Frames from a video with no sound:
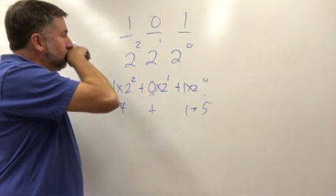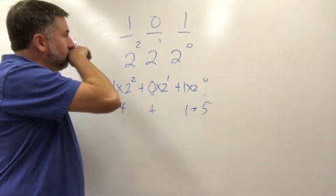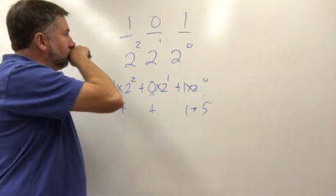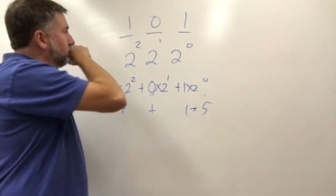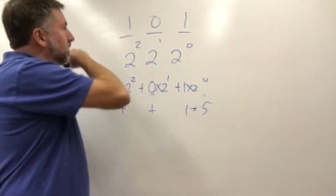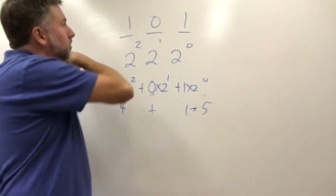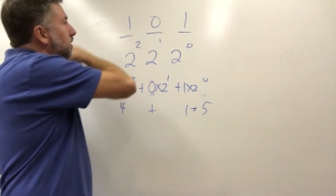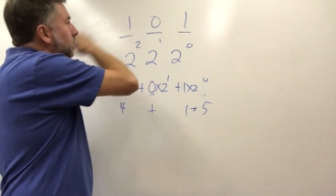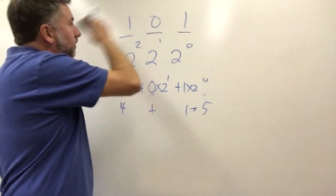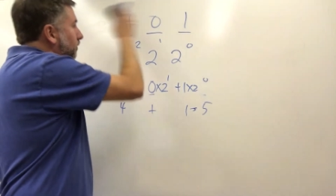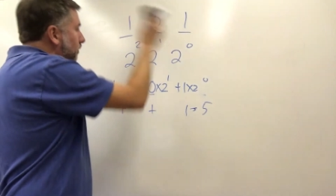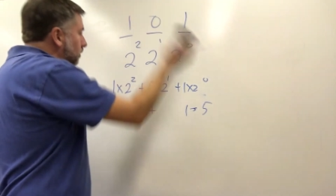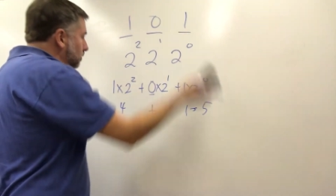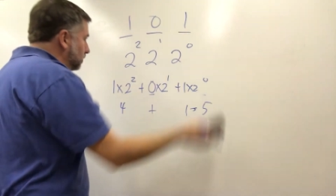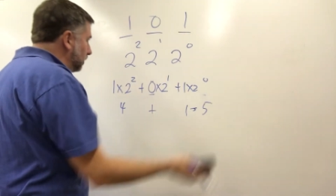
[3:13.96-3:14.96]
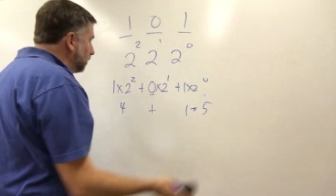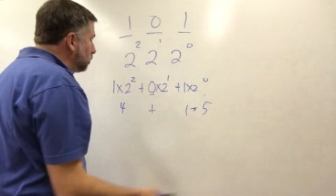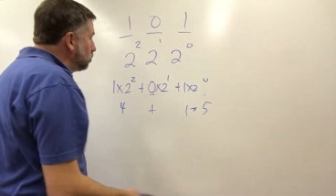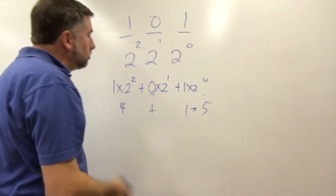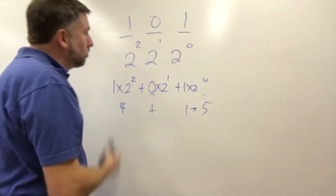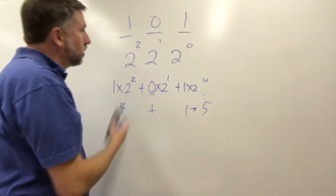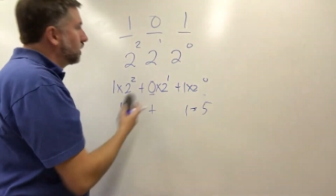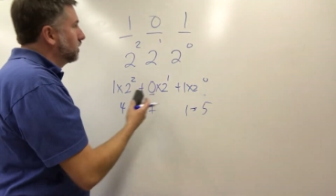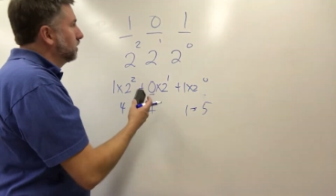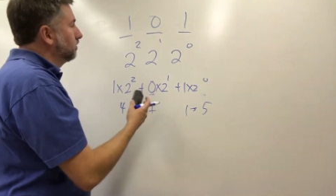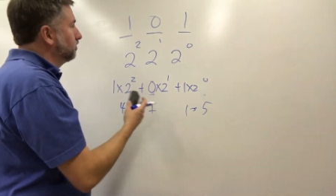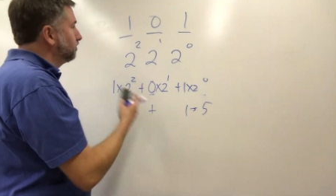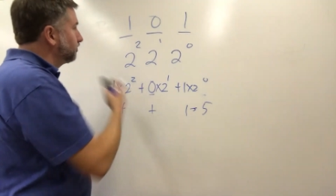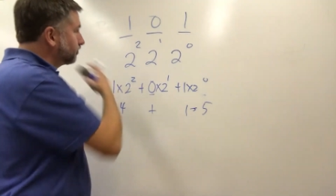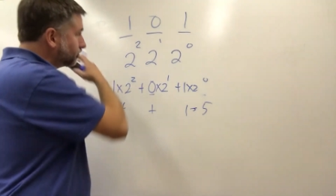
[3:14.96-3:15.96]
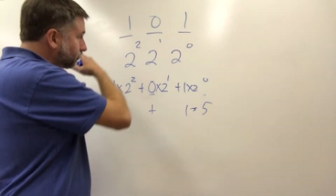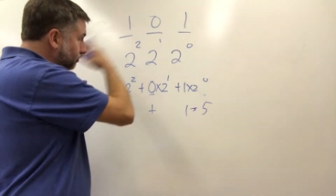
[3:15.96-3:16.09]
when we first enumerate them,